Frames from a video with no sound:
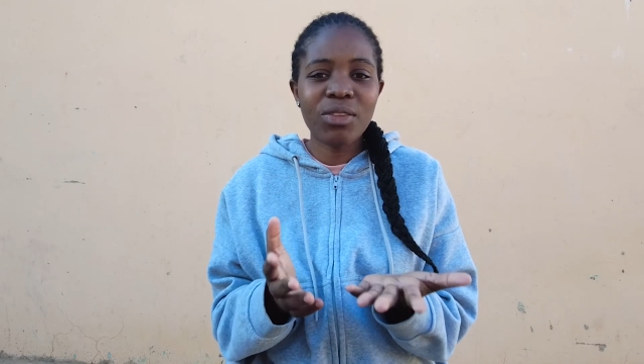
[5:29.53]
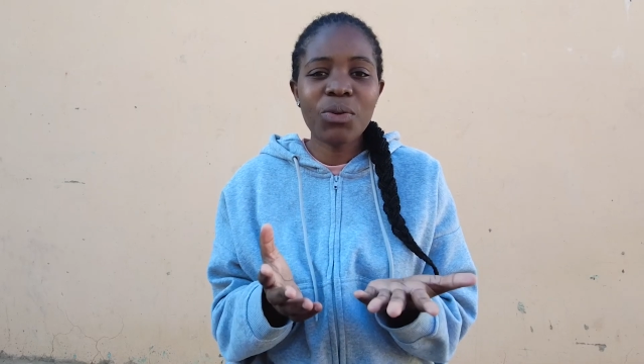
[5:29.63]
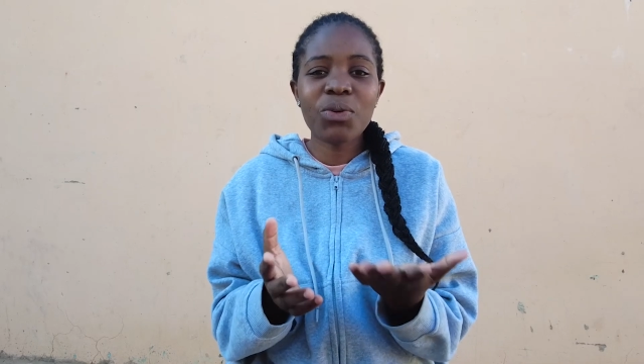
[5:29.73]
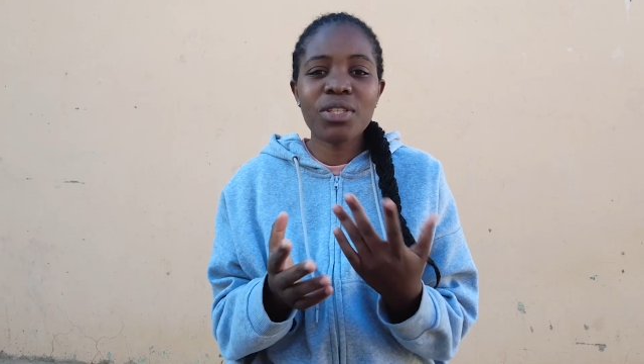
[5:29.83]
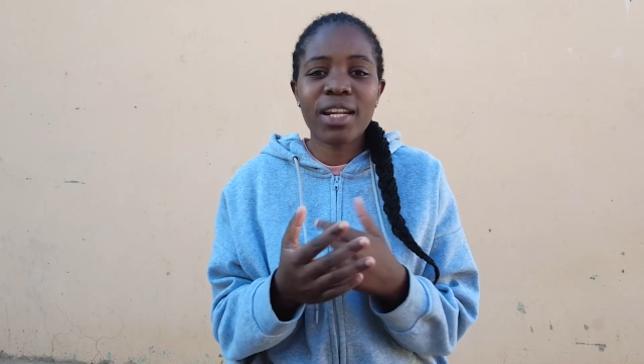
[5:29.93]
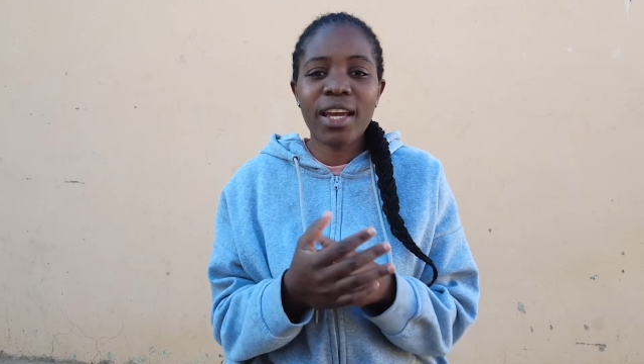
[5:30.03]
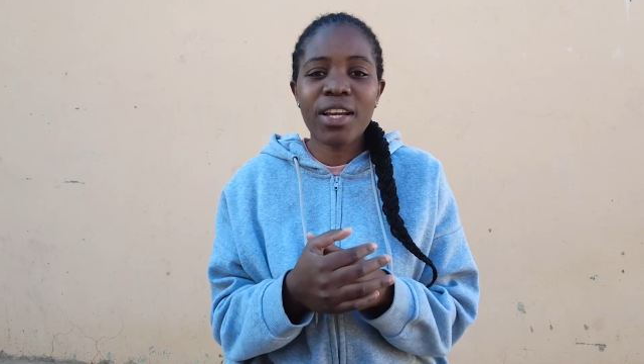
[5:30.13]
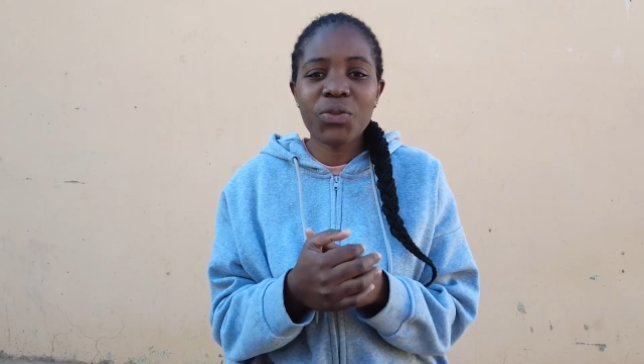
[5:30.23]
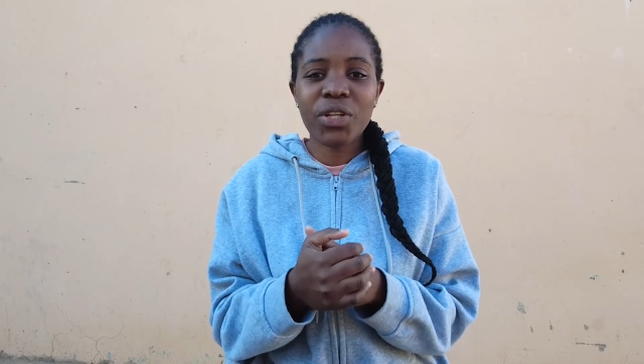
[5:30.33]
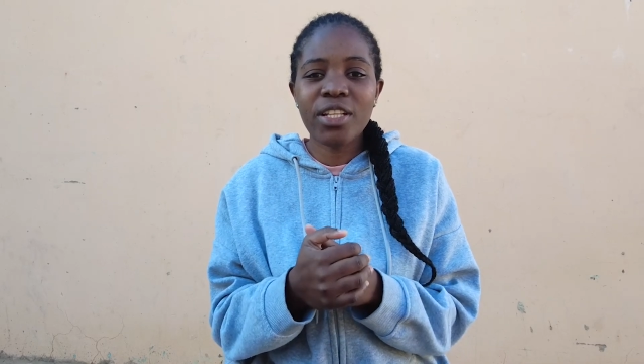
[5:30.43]
tools that I
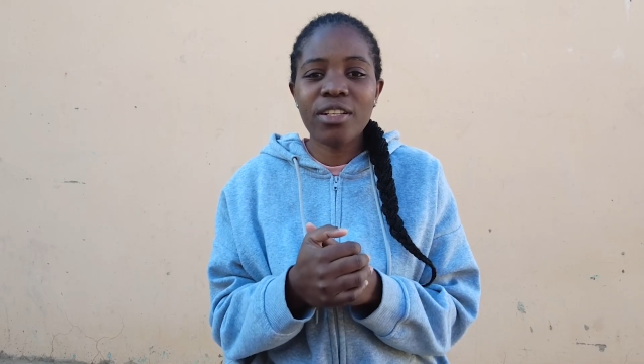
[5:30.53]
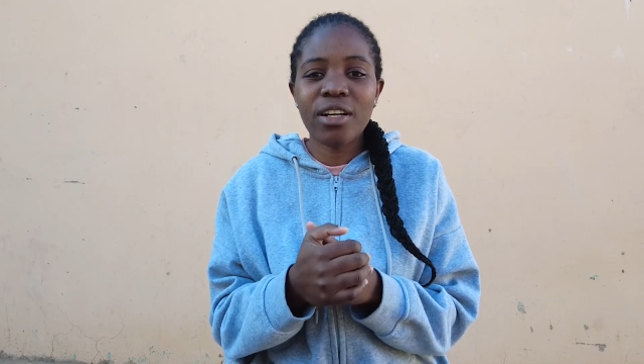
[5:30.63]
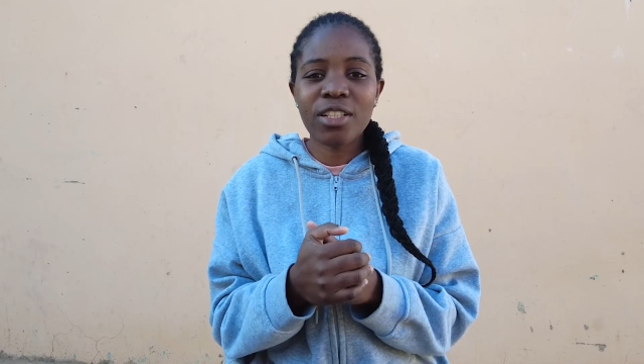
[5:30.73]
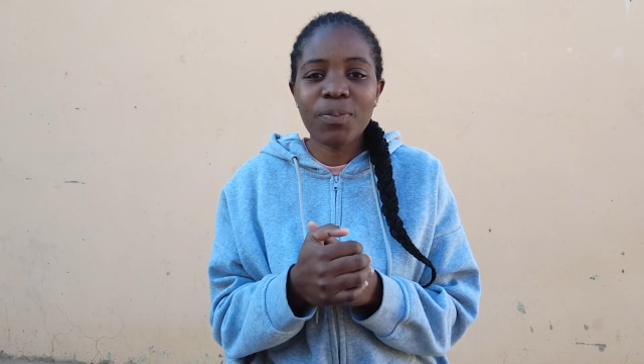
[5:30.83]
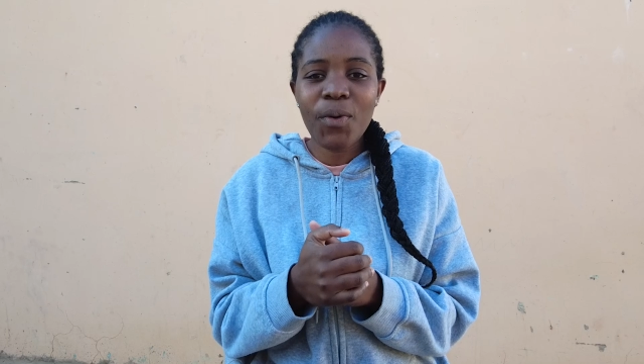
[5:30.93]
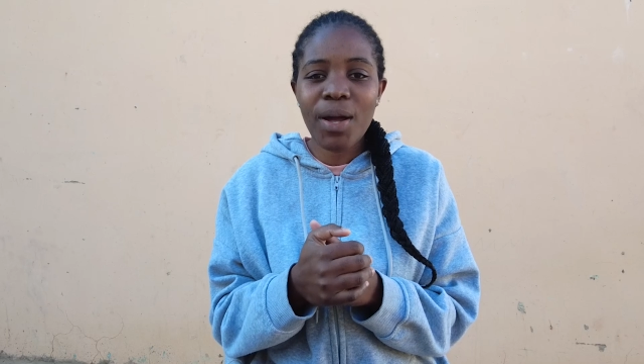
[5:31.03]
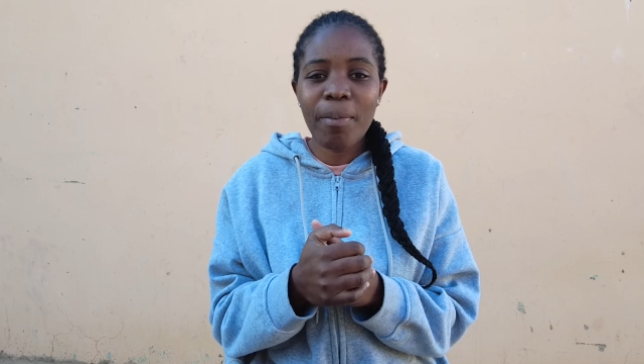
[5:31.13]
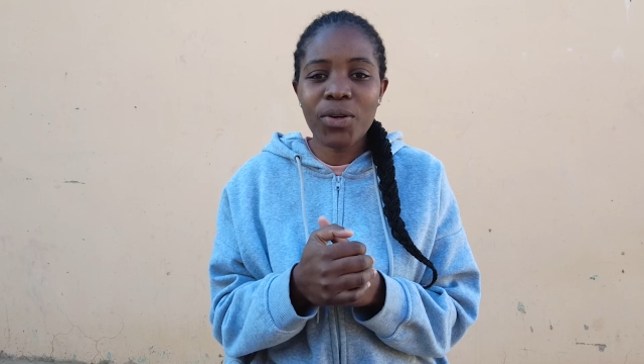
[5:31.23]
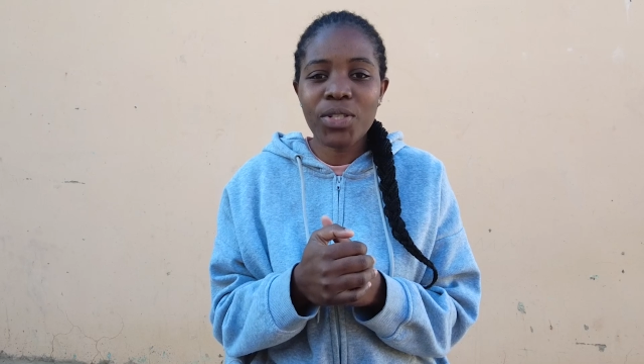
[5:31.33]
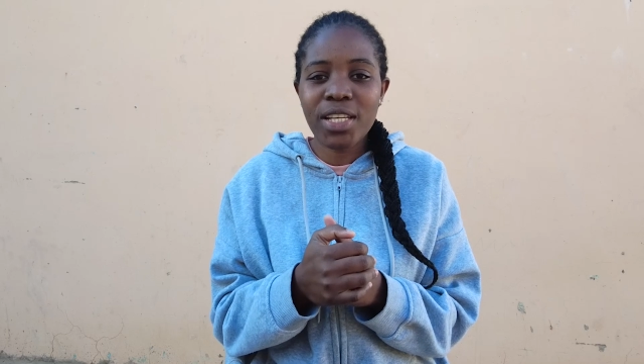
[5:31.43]
actually spoke
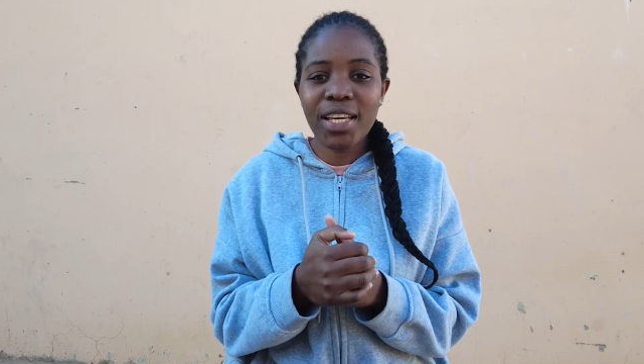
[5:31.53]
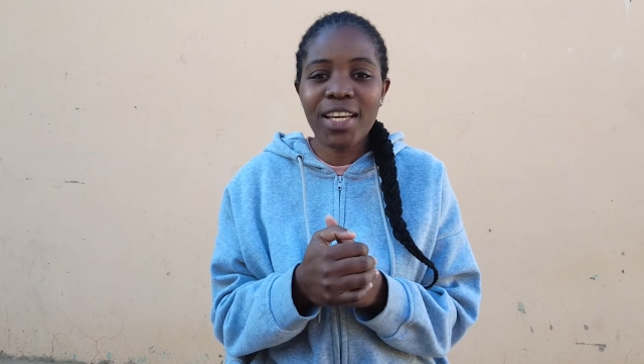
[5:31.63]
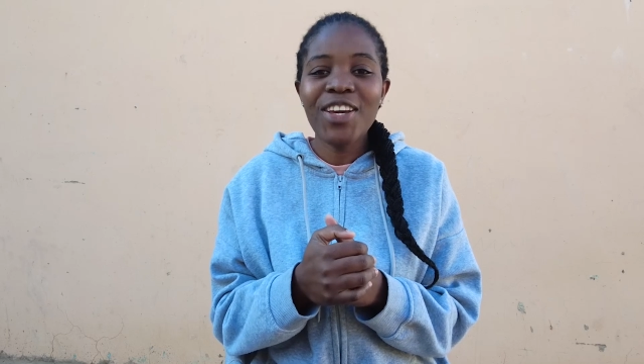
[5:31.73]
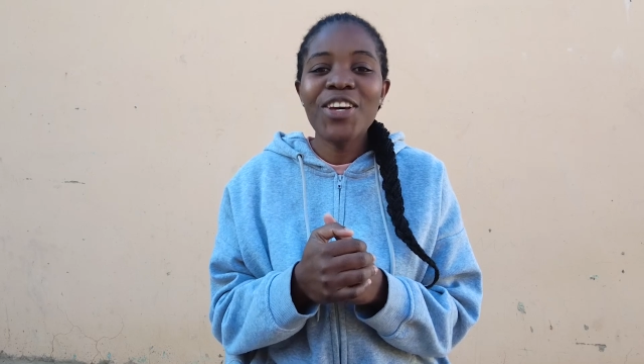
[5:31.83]
about here.